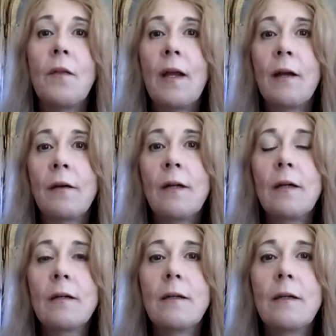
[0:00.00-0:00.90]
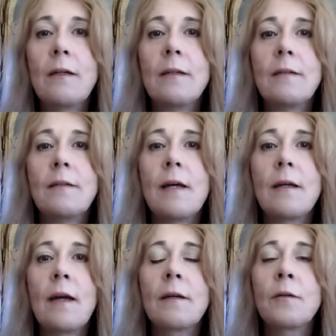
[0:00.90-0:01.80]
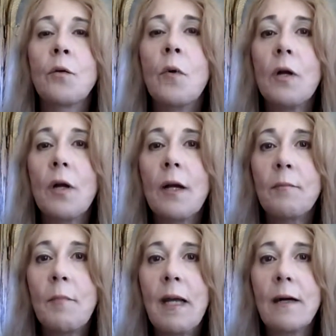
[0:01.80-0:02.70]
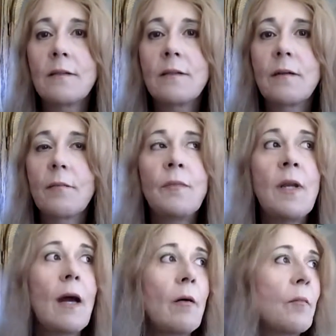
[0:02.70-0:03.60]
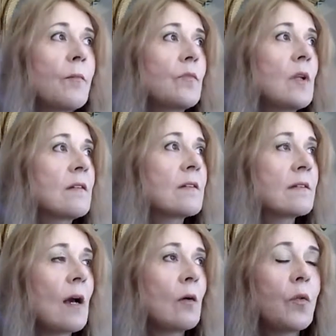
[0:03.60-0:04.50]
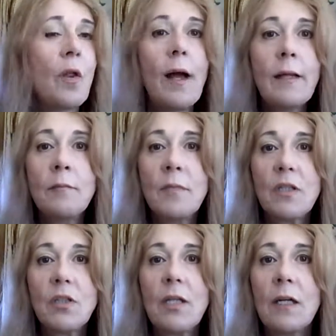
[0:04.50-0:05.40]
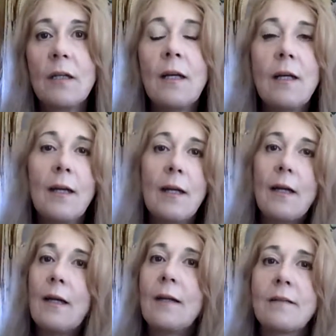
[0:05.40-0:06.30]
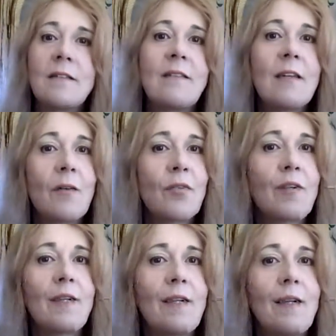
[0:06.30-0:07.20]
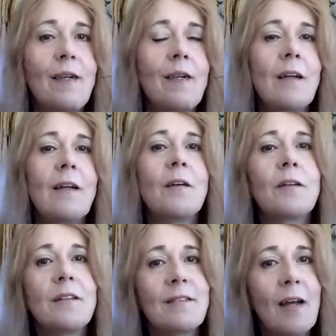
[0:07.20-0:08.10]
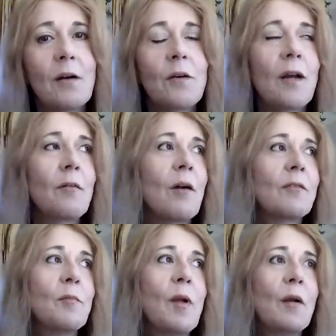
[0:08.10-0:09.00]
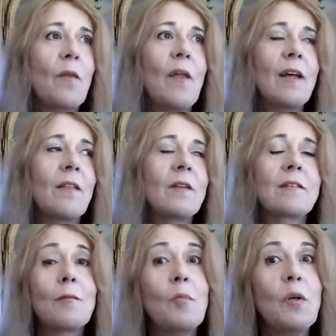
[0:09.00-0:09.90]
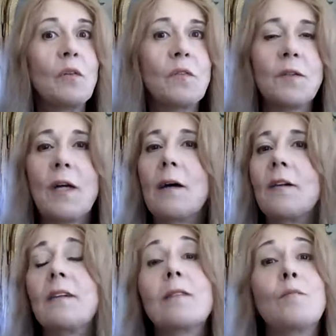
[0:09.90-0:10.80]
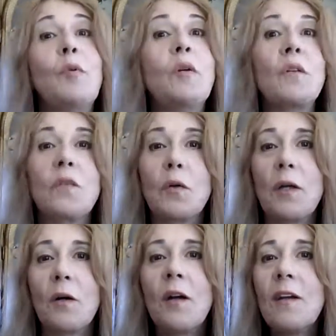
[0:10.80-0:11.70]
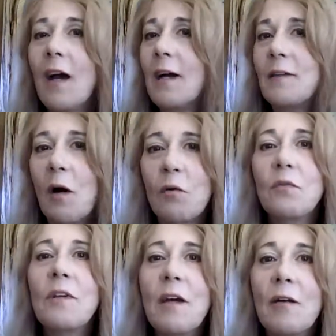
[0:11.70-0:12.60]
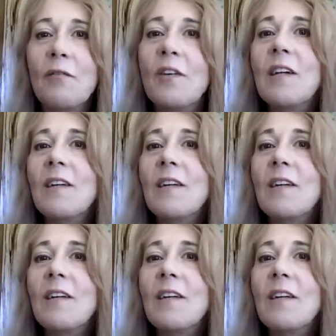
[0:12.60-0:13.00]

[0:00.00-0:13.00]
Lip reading: the area, and I honor where I'm at. Now, in South Lyon, Michigan, it's definitely, you're going to say, okay, Reverend Marilyn, that's a beautiful town. It is beautiful here. I don't live